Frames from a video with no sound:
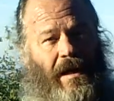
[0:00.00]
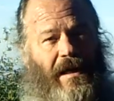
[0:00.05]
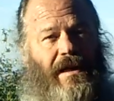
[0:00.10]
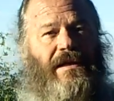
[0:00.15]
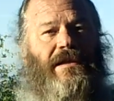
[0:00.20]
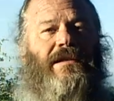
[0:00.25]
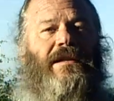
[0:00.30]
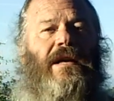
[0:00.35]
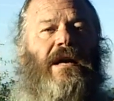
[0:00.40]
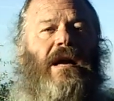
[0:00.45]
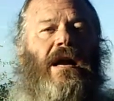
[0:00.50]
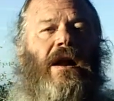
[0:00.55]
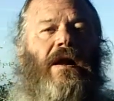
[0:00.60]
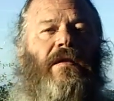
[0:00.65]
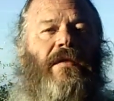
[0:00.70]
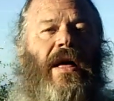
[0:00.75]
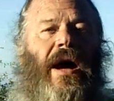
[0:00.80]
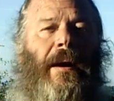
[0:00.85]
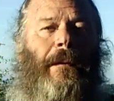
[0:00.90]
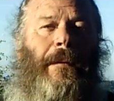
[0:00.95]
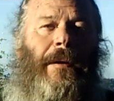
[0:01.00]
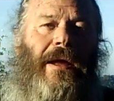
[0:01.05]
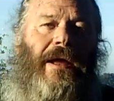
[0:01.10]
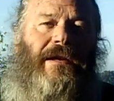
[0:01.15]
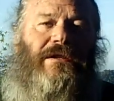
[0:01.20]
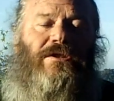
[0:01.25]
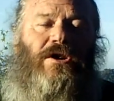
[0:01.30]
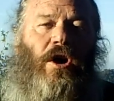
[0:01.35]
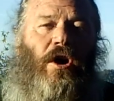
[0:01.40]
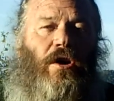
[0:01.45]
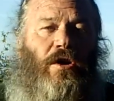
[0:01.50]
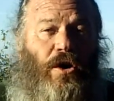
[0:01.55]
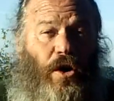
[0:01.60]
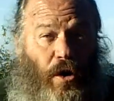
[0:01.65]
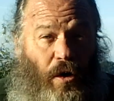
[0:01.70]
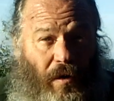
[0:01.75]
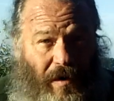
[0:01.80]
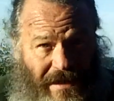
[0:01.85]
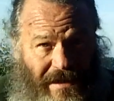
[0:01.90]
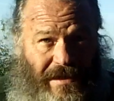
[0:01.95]
is that it's called
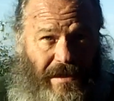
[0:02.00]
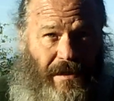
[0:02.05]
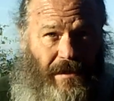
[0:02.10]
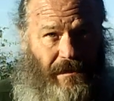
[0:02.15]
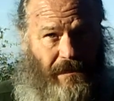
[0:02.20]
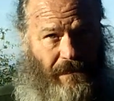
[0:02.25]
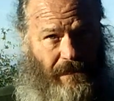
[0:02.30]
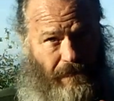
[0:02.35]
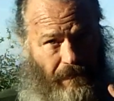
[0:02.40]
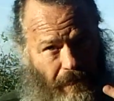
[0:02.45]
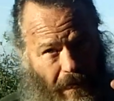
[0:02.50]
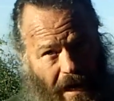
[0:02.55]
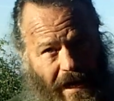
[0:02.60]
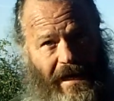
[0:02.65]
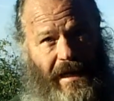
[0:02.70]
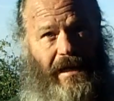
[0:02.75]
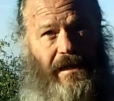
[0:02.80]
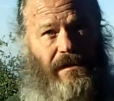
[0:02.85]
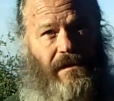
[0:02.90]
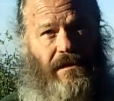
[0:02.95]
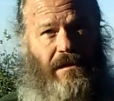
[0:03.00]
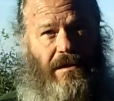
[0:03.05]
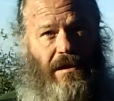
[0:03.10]
currency, money.